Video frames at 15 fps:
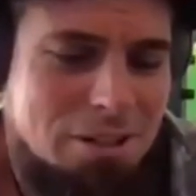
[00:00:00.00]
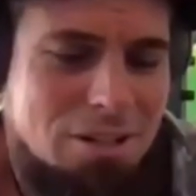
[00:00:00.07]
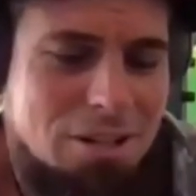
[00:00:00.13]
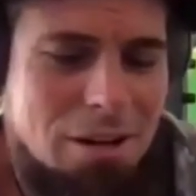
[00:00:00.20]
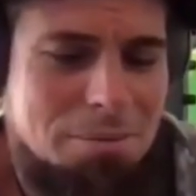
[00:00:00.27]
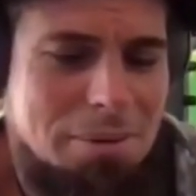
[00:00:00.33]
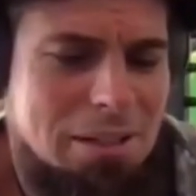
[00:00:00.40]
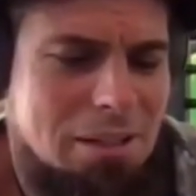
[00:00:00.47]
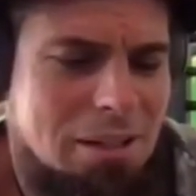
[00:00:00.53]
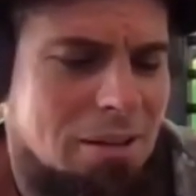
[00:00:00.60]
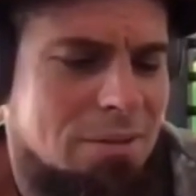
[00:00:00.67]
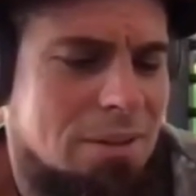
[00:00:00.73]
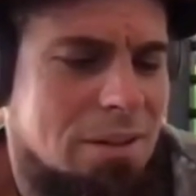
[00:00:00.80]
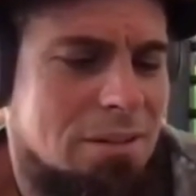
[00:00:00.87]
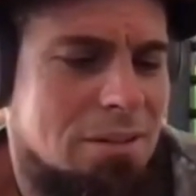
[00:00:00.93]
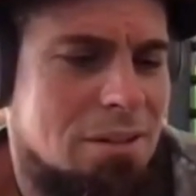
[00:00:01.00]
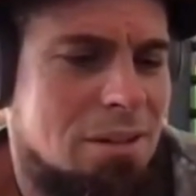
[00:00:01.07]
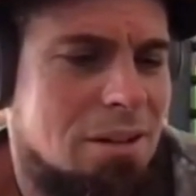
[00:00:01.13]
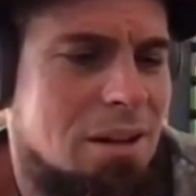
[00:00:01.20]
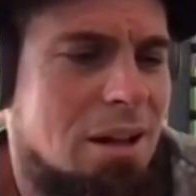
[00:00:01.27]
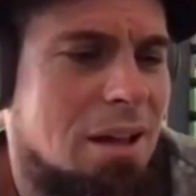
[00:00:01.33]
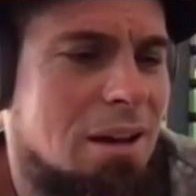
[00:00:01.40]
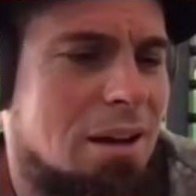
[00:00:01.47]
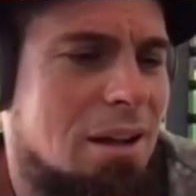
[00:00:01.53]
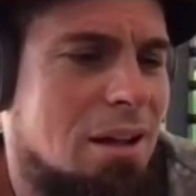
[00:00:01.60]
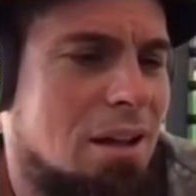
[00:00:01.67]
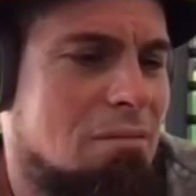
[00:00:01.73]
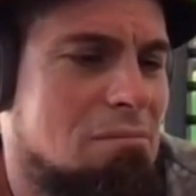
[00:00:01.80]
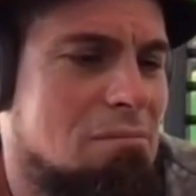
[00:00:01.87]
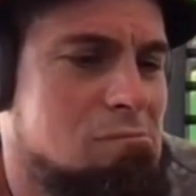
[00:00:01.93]
Which I believe is some kind
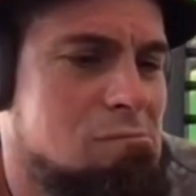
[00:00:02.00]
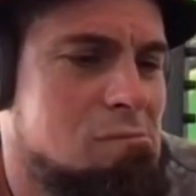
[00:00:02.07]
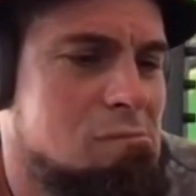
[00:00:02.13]
of,